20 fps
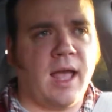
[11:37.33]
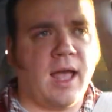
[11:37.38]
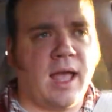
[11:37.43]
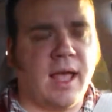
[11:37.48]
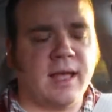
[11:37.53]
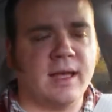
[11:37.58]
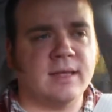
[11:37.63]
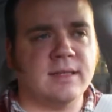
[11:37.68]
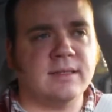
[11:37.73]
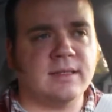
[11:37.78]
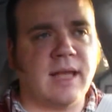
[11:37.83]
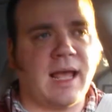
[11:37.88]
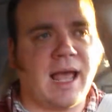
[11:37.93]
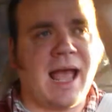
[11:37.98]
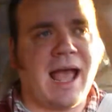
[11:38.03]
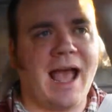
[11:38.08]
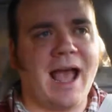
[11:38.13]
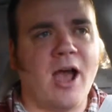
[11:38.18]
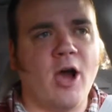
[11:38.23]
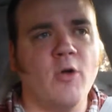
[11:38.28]
And
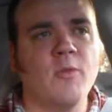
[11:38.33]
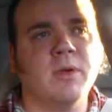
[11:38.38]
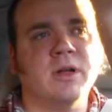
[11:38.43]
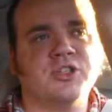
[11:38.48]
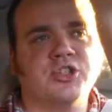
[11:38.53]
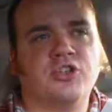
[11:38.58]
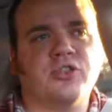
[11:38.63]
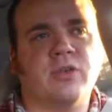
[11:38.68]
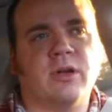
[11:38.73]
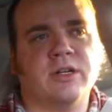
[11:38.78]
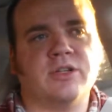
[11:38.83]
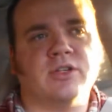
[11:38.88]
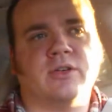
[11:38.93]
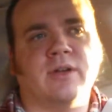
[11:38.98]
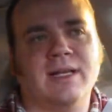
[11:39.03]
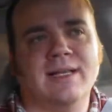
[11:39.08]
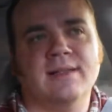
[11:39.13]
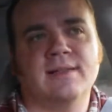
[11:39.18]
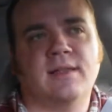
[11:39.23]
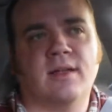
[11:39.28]
how much treasure
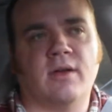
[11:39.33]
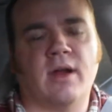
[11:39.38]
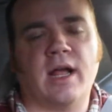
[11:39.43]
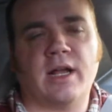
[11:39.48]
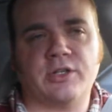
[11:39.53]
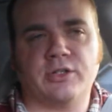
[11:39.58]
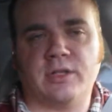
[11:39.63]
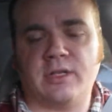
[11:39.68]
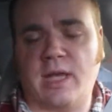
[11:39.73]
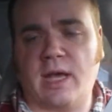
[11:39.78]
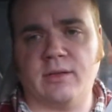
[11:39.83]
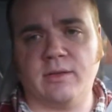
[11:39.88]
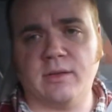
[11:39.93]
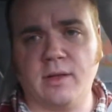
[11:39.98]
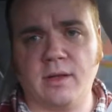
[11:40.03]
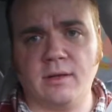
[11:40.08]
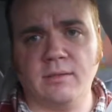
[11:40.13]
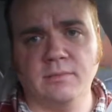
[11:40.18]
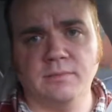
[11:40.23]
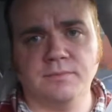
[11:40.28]
is there actually out
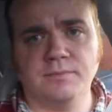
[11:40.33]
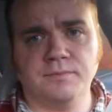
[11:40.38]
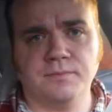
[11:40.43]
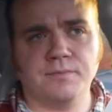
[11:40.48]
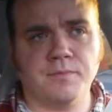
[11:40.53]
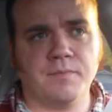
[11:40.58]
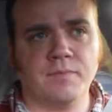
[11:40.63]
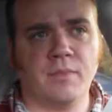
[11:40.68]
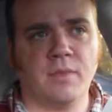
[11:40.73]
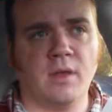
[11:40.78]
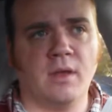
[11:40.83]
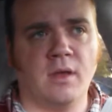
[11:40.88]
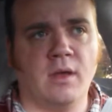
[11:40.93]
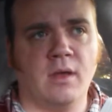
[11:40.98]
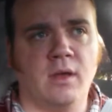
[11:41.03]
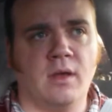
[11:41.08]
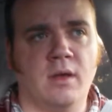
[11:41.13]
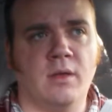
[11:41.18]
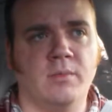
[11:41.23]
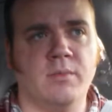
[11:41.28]
there?
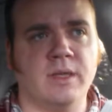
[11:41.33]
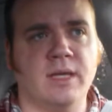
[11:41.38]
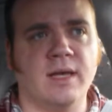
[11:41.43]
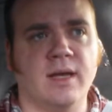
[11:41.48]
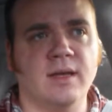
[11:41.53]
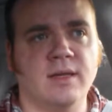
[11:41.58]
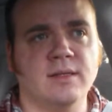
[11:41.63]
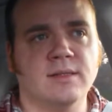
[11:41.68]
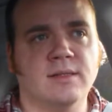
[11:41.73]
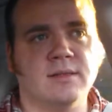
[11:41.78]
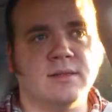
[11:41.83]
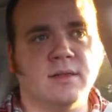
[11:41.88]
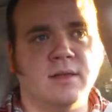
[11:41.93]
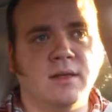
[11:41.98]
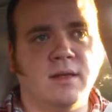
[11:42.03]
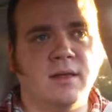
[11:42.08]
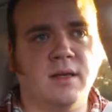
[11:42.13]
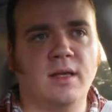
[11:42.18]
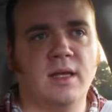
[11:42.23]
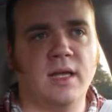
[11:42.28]
Because
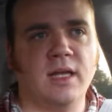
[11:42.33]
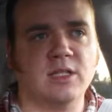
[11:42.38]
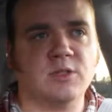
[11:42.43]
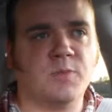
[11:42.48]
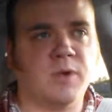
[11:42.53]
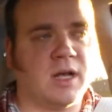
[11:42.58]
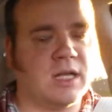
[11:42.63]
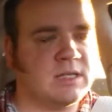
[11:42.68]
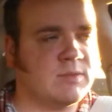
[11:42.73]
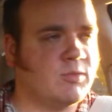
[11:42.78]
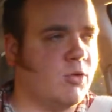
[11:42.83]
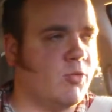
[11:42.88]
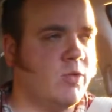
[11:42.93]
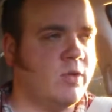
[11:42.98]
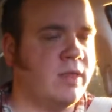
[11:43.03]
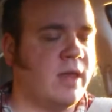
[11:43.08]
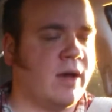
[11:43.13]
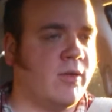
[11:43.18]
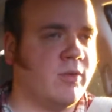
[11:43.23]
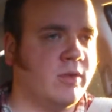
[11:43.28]
it's possible
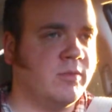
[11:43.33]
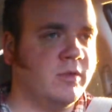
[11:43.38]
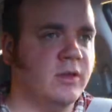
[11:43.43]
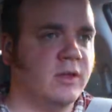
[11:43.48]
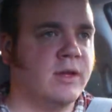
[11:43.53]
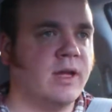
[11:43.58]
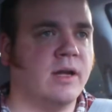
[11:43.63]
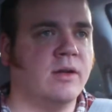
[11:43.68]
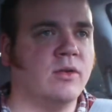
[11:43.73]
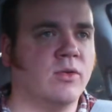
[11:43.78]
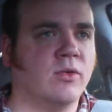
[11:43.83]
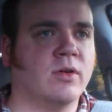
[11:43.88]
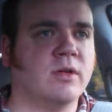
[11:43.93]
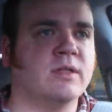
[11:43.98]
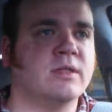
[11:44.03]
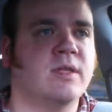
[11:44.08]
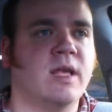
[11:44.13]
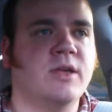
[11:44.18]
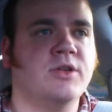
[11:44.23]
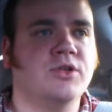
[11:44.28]
that when we look at an
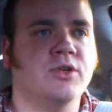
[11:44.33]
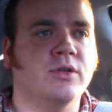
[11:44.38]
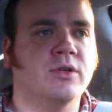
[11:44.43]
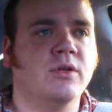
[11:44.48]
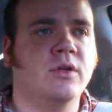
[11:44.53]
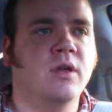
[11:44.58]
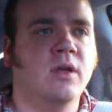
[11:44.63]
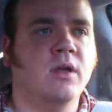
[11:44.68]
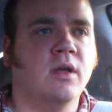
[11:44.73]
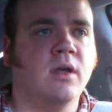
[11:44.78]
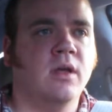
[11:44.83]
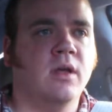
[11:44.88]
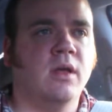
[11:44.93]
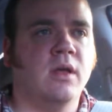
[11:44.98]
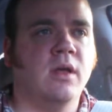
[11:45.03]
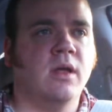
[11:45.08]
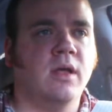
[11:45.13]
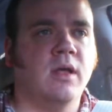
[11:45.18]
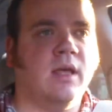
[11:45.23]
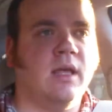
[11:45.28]

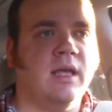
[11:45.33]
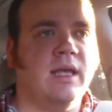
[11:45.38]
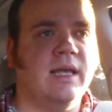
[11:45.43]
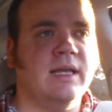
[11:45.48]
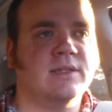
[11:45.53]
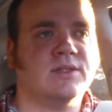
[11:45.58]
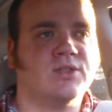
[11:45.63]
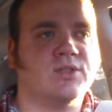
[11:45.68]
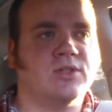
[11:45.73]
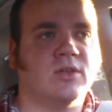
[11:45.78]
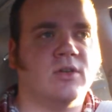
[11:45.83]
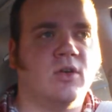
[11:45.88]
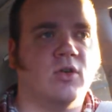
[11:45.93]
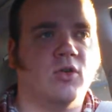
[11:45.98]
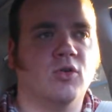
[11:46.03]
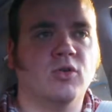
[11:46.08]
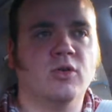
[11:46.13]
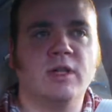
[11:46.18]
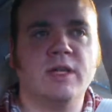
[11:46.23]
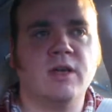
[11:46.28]
organization, it's
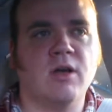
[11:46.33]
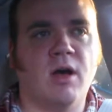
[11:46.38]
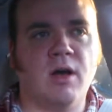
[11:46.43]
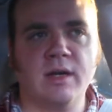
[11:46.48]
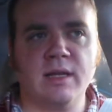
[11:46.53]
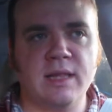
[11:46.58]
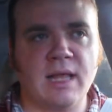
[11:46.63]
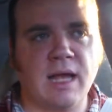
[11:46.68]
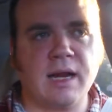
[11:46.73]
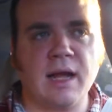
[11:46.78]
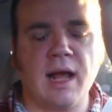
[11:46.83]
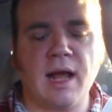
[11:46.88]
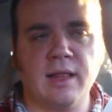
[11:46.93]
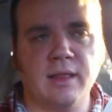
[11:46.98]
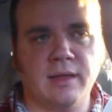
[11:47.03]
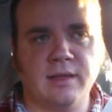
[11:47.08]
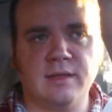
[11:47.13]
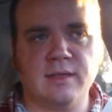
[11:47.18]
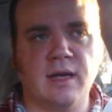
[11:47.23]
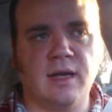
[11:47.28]
early on in that
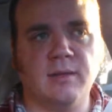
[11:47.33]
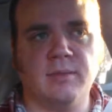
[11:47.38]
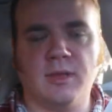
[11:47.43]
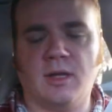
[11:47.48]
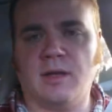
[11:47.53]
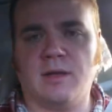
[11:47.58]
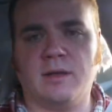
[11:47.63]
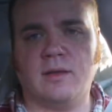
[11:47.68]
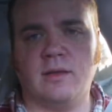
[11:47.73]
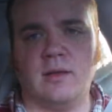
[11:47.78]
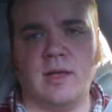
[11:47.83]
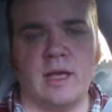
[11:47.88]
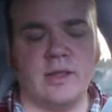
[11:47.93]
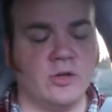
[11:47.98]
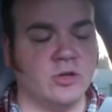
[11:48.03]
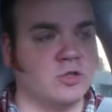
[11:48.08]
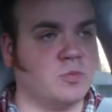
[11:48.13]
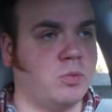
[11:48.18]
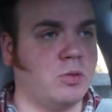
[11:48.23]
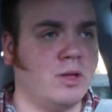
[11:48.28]
island timeline, and
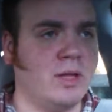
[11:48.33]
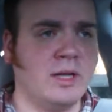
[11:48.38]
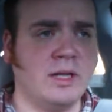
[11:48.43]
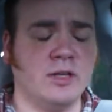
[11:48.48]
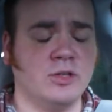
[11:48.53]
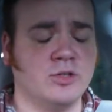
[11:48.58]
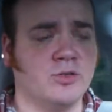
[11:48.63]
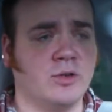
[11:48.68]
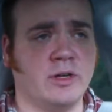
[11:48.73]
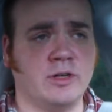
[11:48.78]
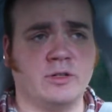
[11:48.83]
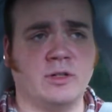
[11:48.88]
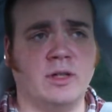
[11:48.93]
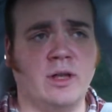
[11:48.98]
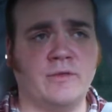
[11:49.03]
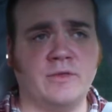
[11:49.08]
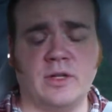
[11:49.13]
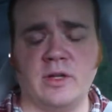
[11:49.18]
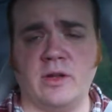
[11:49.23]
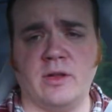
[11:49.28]
there's plenty of treasure
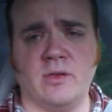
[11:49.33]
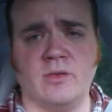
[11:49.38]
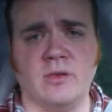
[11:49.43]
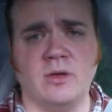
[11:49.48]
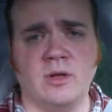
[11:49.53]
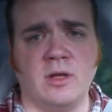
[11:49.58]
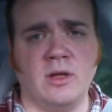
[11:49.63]
left to do.